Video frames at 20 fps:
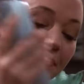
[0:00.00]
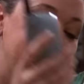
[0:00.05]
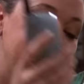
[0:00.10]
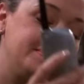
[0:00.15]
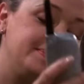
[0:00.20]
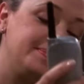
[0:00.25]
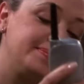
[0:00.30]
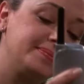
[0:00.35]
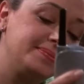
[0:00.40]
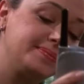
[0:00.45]

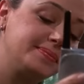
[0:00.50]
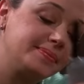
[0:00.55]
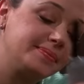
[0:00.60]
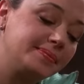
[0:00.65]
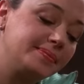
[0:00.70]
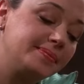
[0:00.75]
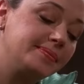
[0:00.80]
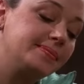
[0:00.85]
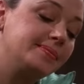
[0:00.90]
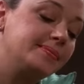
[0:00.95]

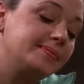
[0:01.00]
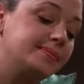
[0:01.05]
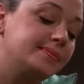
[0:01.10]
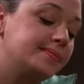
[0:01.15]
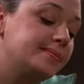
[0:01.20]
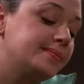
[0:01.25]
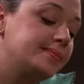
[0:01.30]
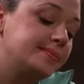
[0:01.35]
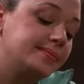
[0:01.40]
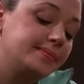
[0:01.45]

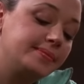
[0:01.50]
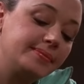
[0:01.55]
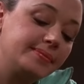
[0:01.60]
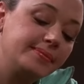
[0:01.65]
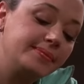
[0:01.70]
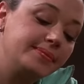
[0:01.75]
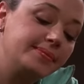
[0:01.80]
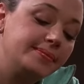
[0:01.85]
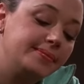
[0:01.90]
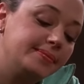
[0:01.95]

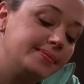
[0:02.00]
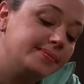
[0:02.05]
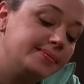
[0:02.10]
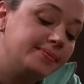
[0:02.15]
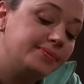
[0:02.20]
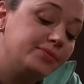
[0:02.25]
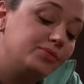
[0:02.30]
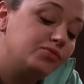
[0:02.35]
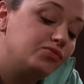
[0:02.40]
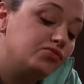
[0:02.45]

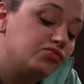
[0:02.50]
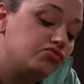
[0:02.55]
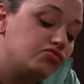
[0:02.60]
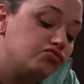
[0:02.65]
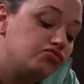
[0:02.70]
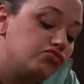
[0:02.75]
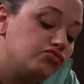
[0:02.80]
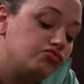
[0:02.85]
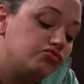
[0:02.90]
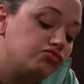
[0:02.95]

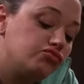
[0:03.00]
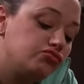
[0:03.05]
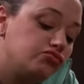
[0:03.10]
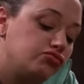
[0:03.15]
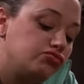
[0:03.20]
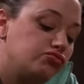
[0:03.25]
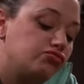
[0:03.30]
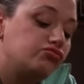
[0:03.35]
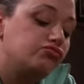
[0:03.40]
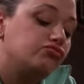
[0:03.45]

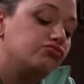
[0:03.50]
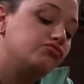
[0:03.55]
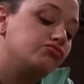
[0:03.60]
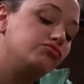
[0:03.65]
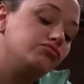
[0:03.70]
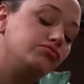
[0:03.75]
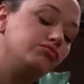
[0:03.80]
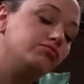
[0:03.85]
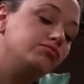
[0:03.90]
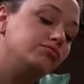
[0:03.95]

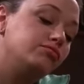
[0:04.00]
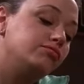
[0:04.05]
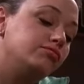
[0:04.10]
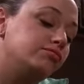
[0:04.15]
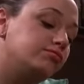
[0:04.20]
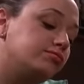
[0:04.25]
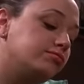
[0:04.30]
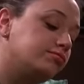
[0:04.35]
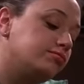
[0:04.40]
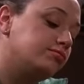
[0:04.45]

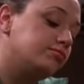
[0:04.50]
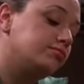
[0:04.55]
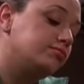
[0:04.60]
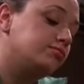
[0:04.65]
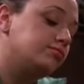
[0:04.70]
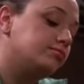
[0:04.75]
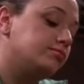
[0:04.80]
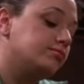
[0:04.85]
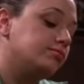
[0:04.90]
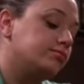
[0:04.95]

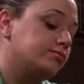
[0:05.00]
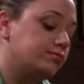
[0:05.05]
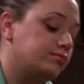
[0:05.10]
(no one is talking)